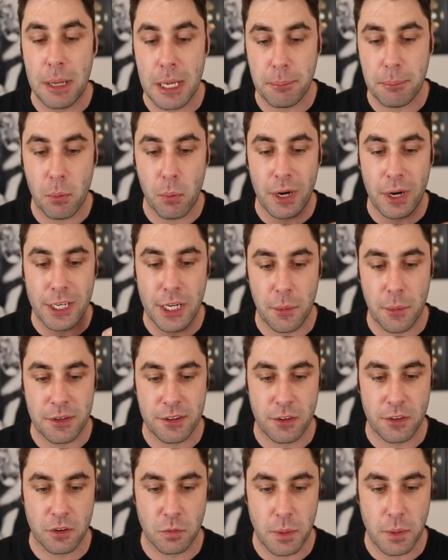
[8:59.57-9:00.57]
People are going
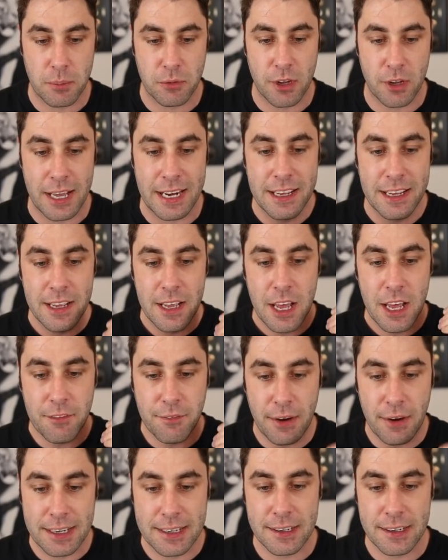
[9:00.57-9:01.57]
to this website.
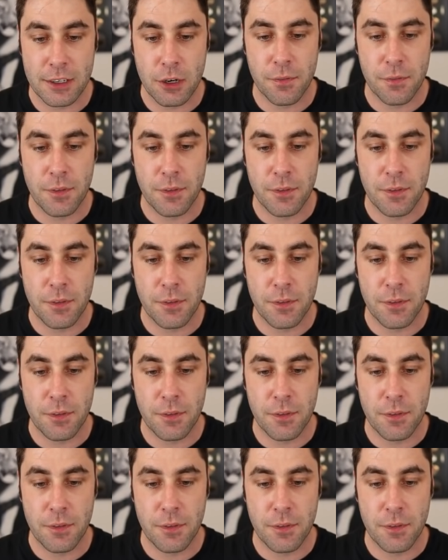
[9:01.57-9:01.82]
If I click